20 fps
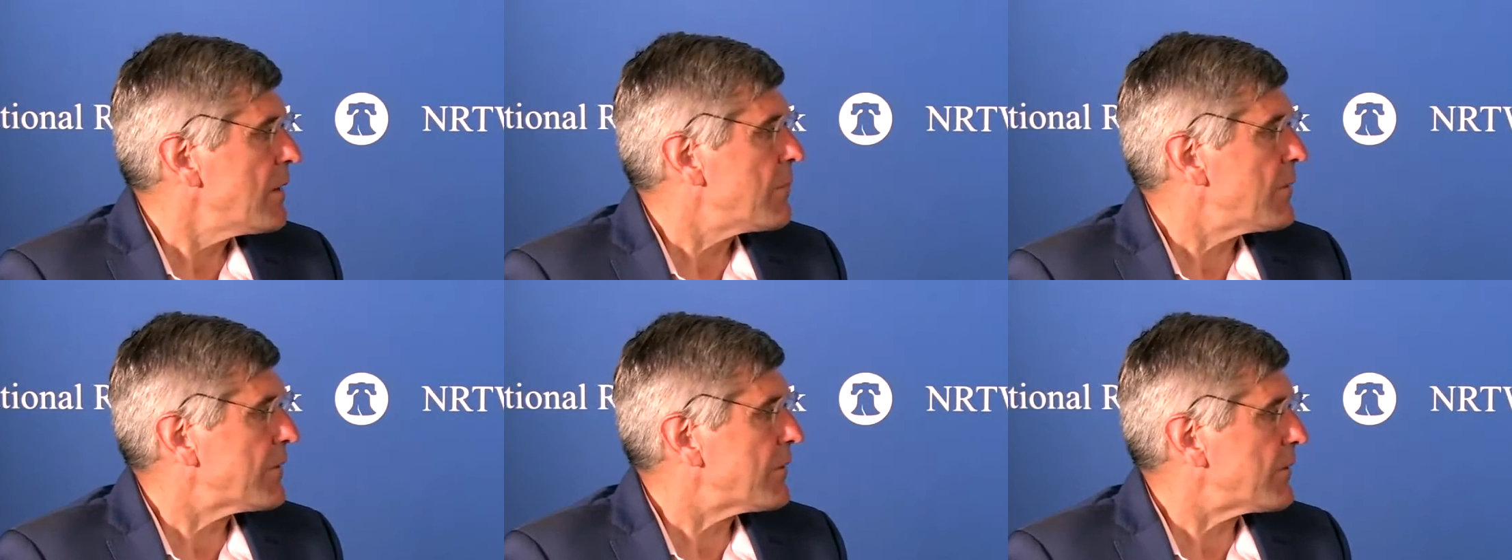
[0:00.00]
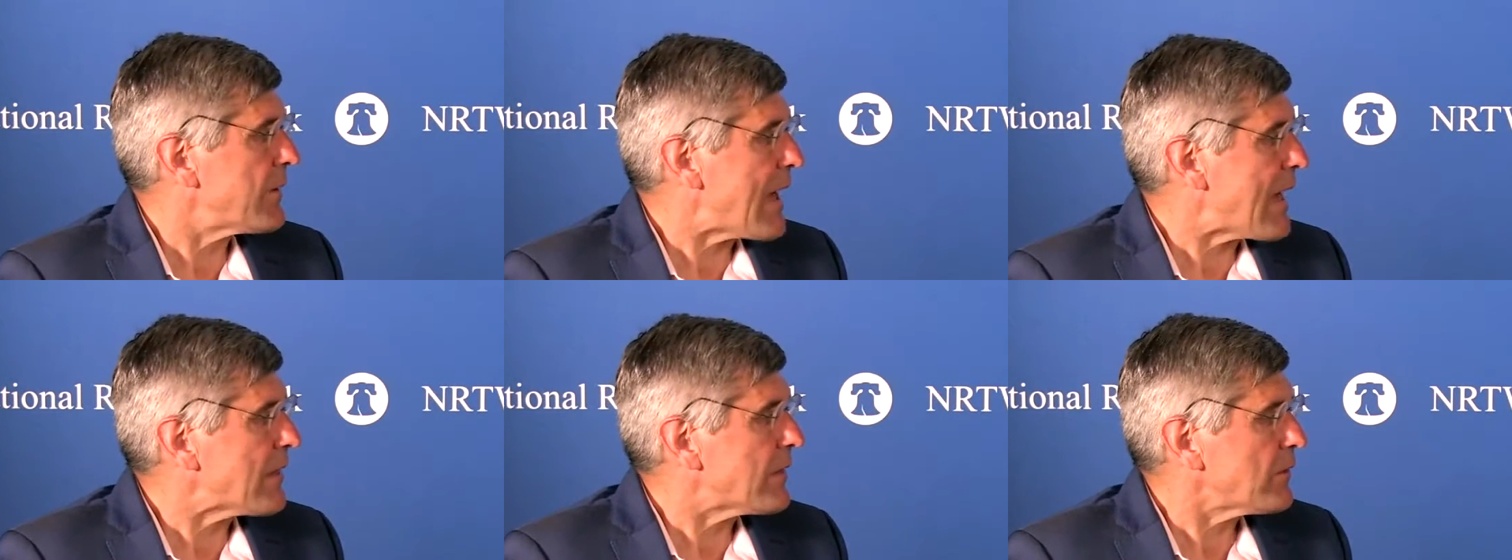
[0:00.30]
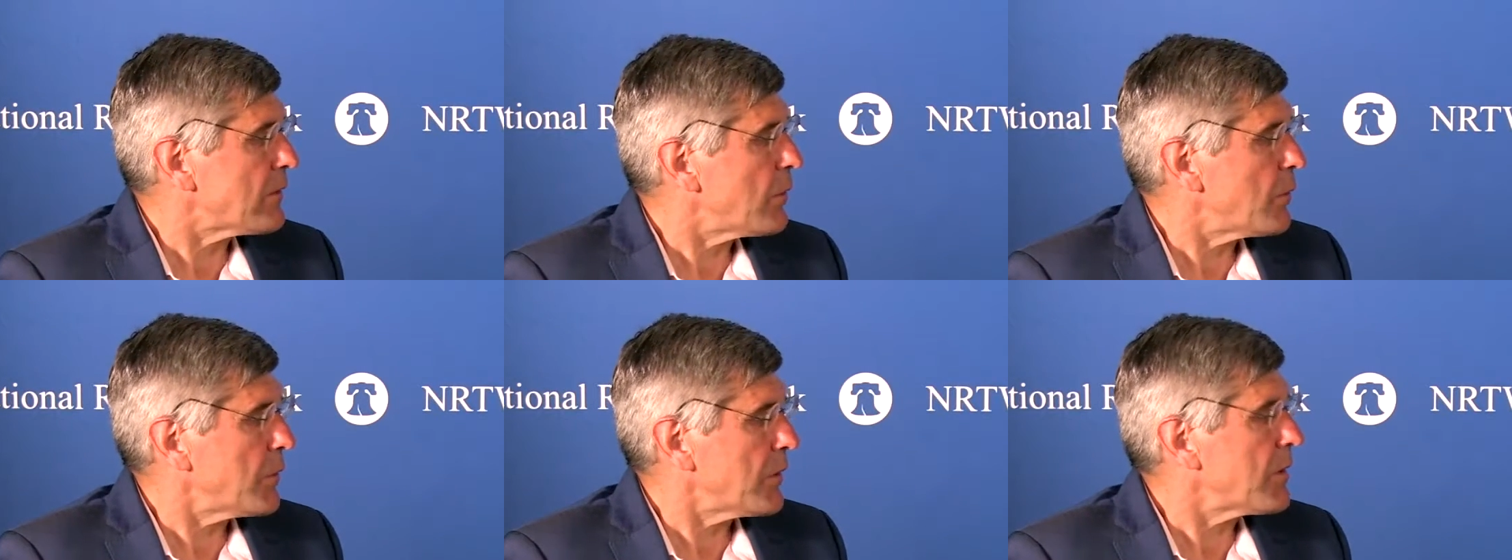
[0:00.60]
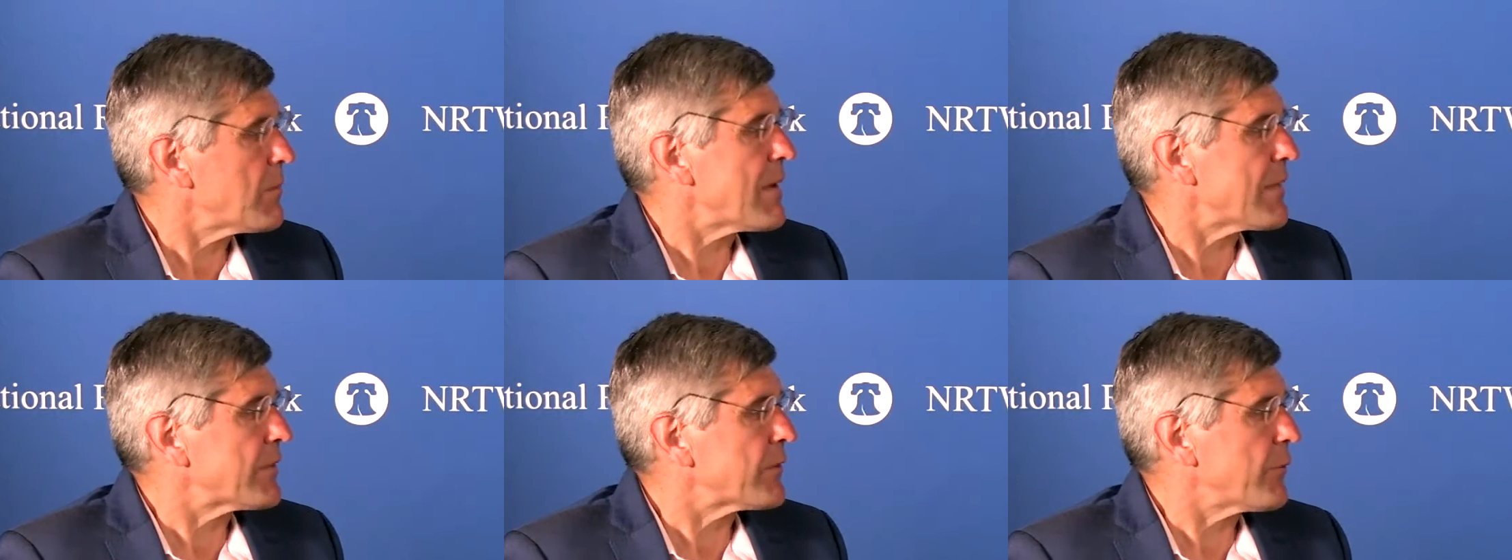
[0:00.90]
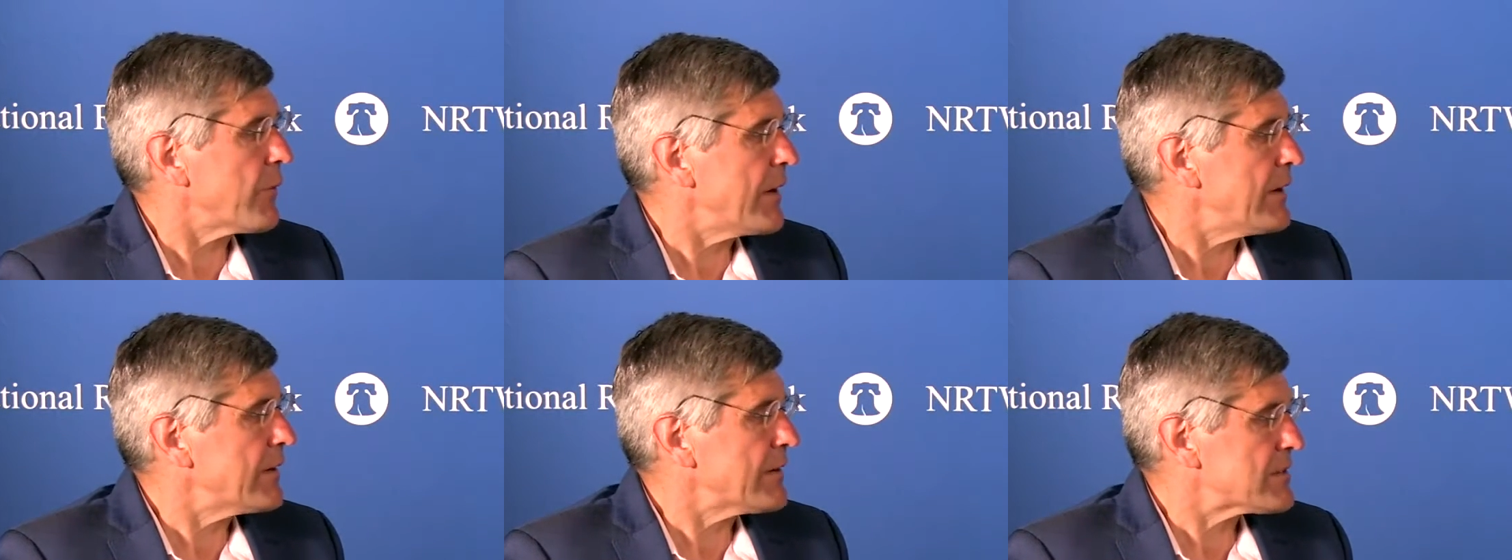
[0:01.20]
but they're not learning about the
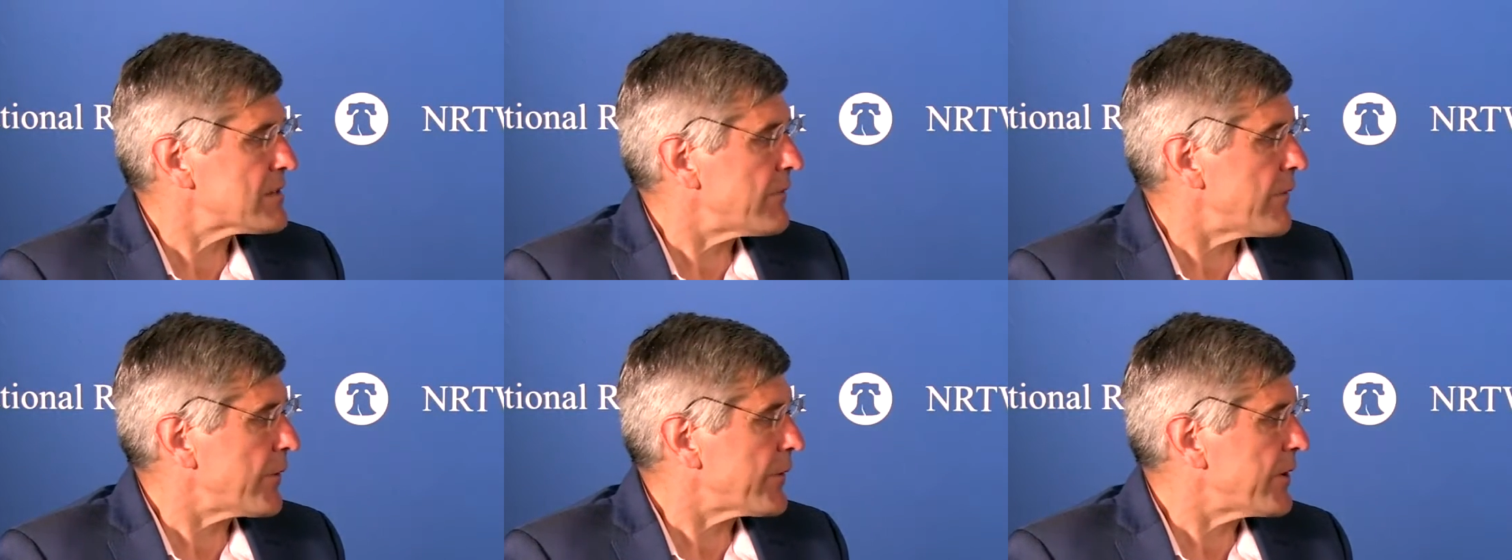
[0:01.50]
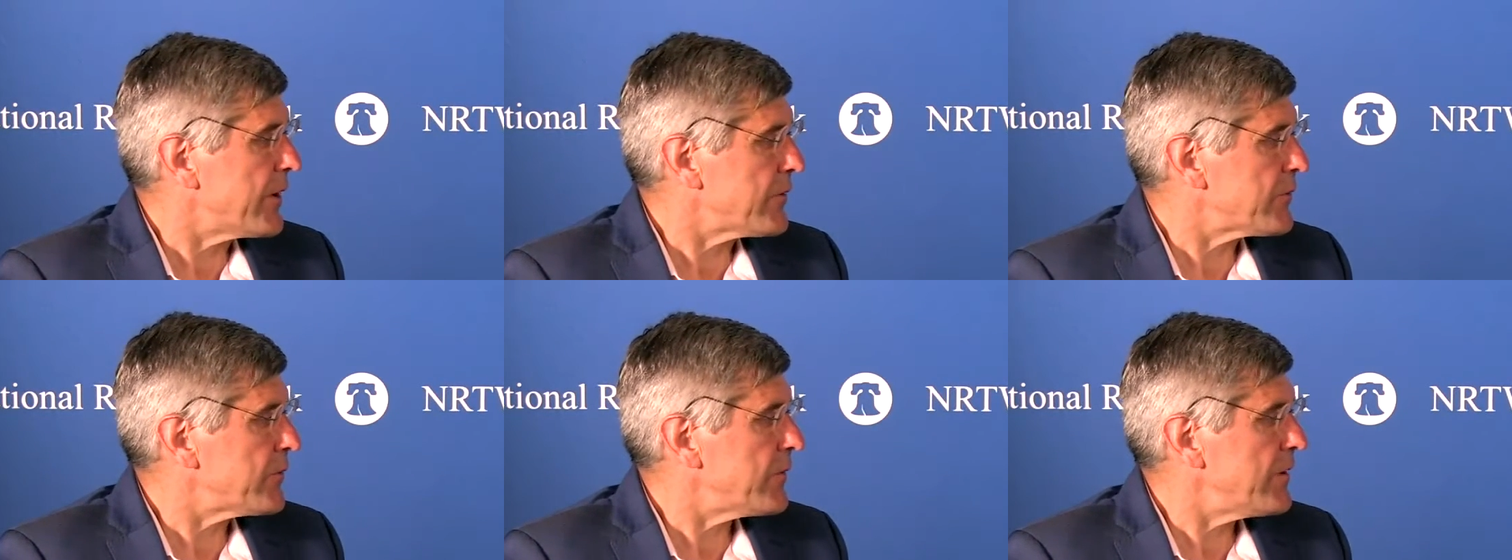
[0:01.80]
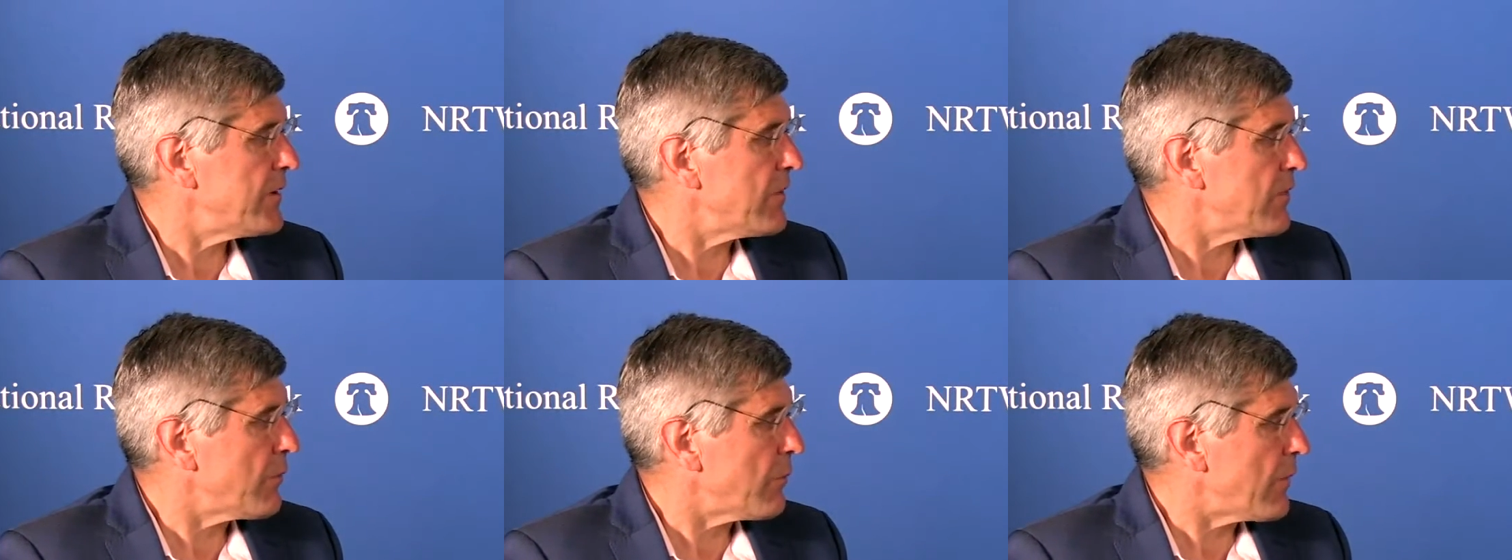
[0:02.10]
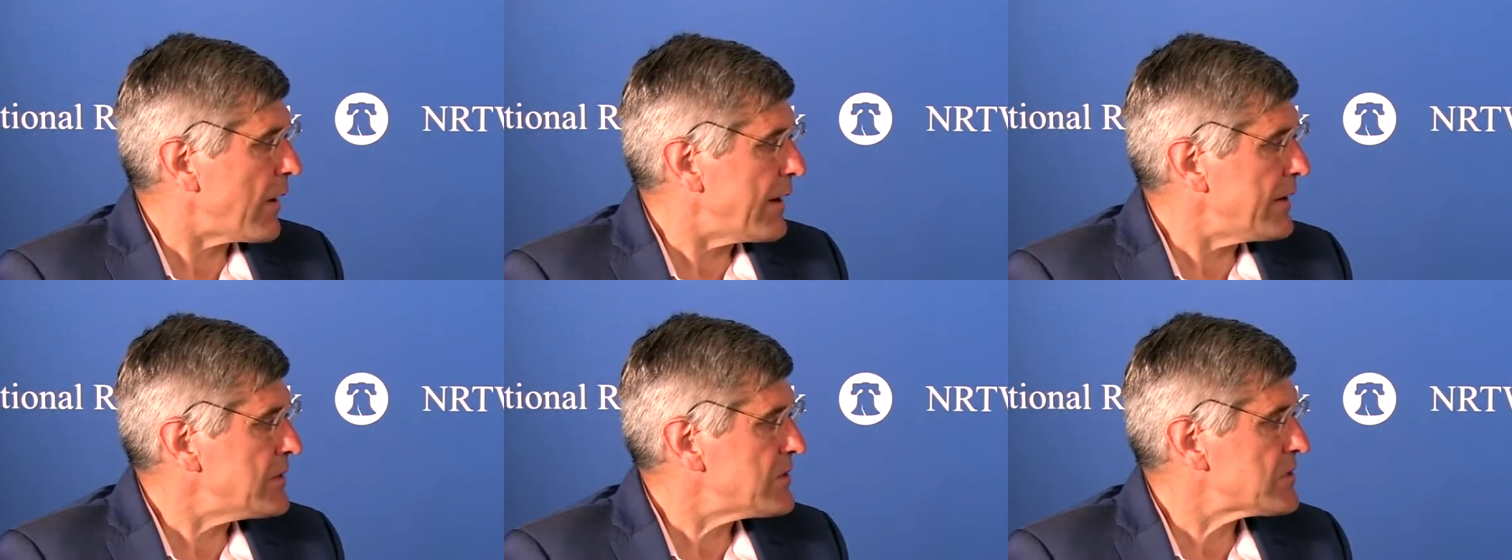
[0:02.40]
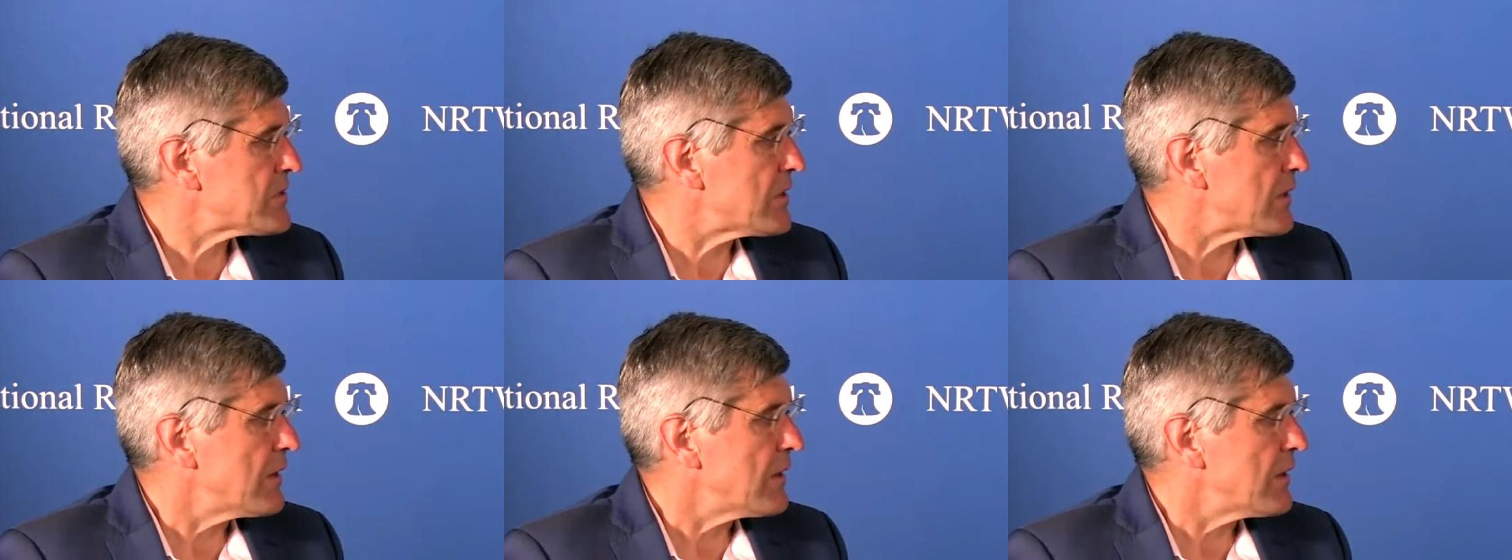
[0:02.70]
greatness of our country and the rights.